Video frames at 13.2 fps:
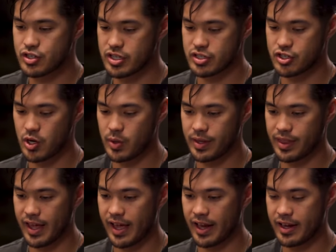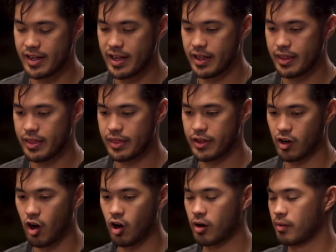It's just showing that
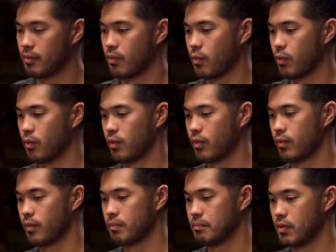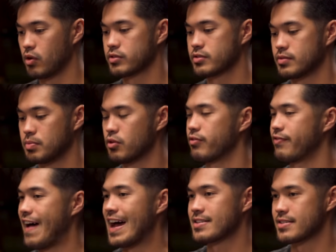there are multiple
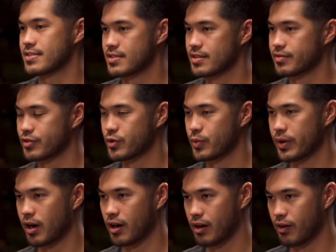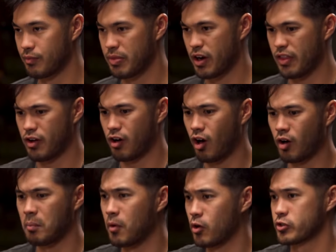facets of who we are. Right. There, there
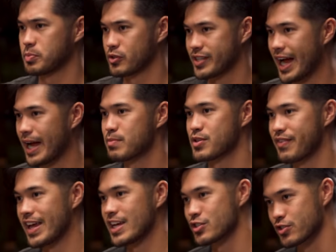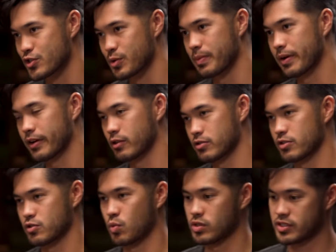are multiple types of Asian superheroes.
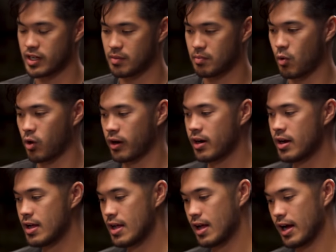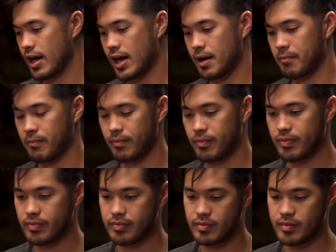Exactly. There's ones that are more, um,
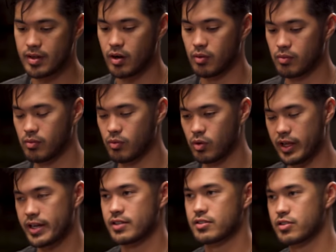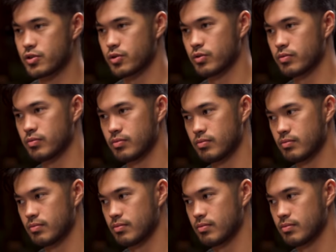you know, related to